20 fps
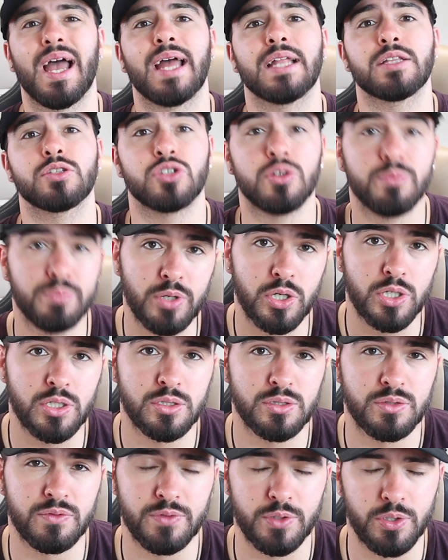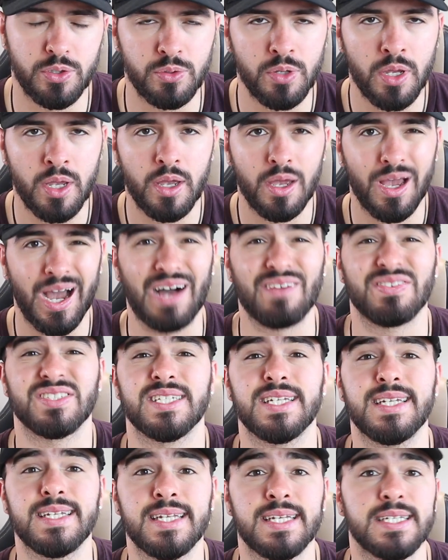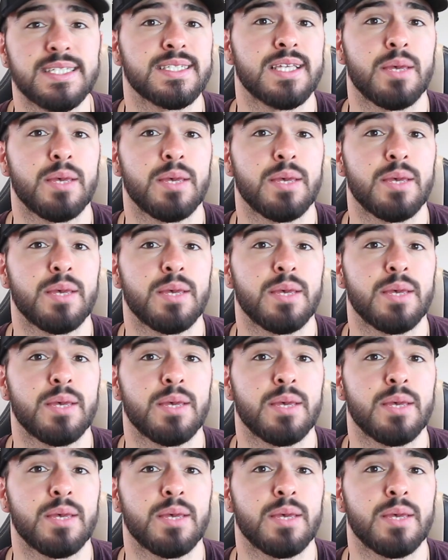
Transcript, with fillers: And to be honest with you, I've seen his